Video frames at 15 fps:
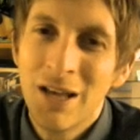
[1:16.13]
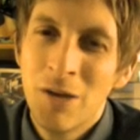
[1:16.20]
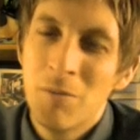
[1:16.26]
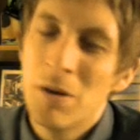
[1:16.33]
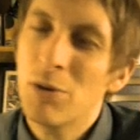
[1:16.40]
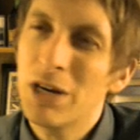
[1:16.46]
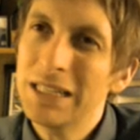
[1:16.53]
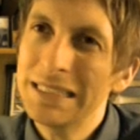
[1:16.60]

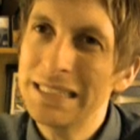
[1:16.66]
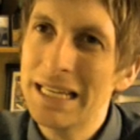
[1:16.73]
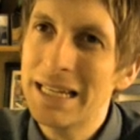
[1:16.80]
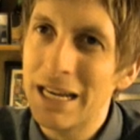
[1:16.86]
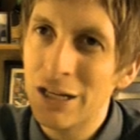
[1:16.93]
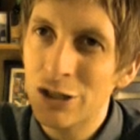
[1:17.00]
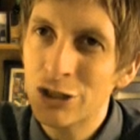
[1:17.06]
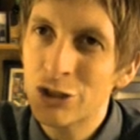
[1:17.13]
Remember I said
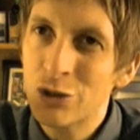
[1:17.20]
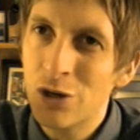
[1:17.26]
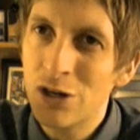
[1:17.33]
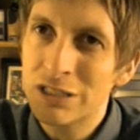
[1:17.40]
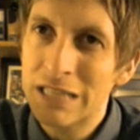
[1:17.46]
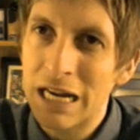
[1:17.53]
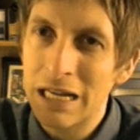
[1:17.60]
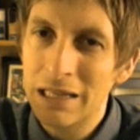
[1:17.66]
that Illustrator
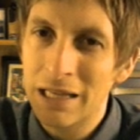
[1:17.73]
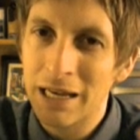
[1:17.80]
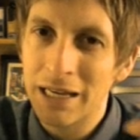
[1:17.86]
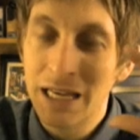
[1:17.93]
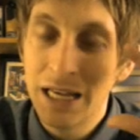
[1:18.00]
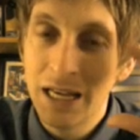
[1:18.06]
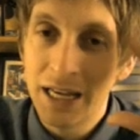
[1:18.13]
is kind of like